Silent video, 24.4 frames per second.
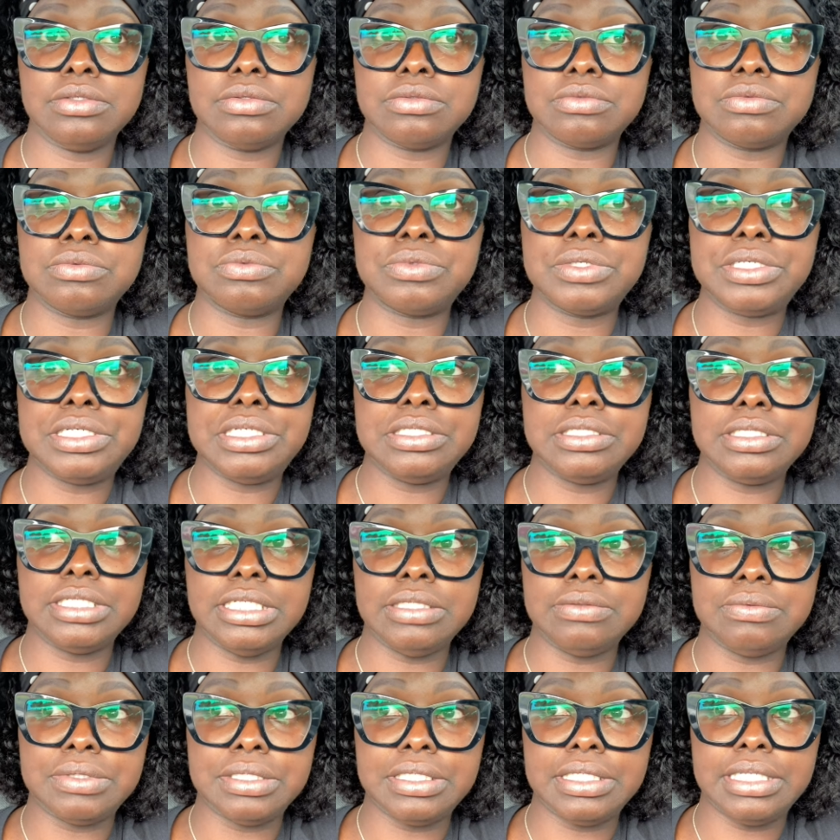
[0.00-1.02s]

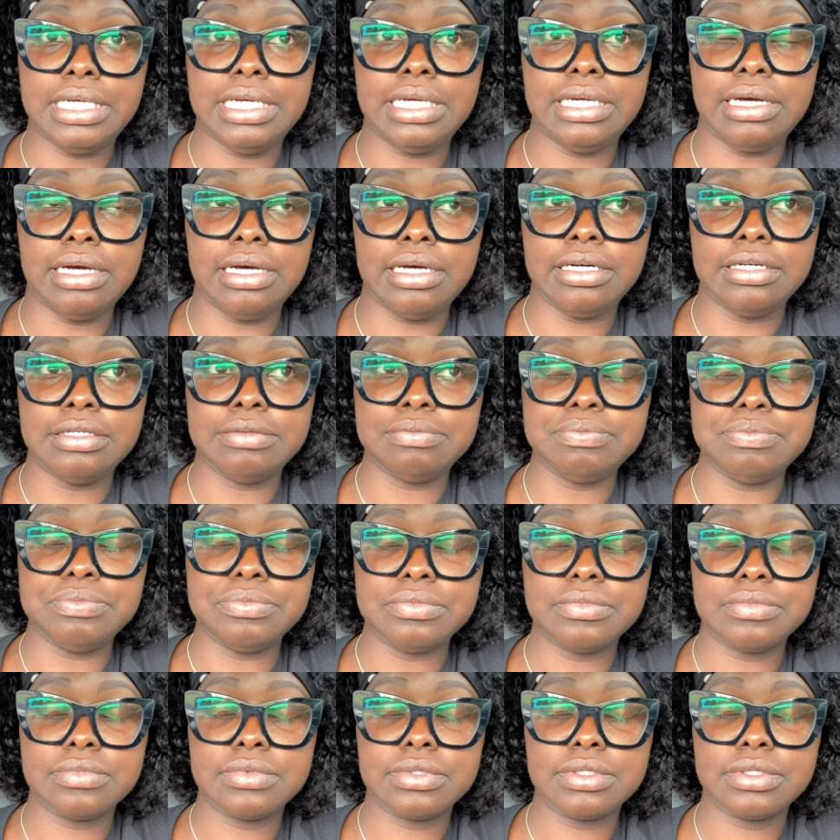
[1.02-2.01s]
really, really, um,